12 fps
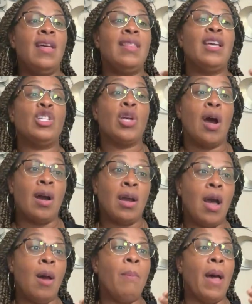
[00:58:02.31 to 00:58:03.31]
that talk
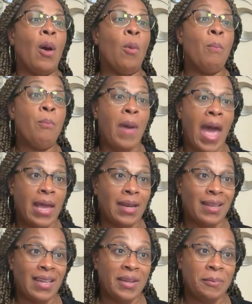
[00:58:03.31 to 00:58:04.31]
about
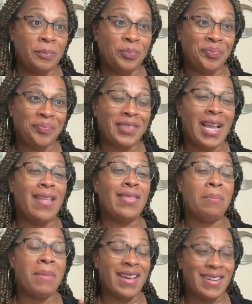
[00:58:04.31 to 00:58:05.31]
battling and
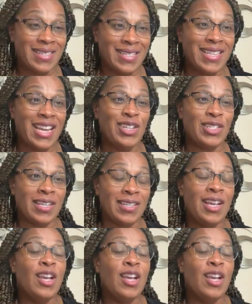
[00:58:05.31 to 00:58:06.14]
the monetization.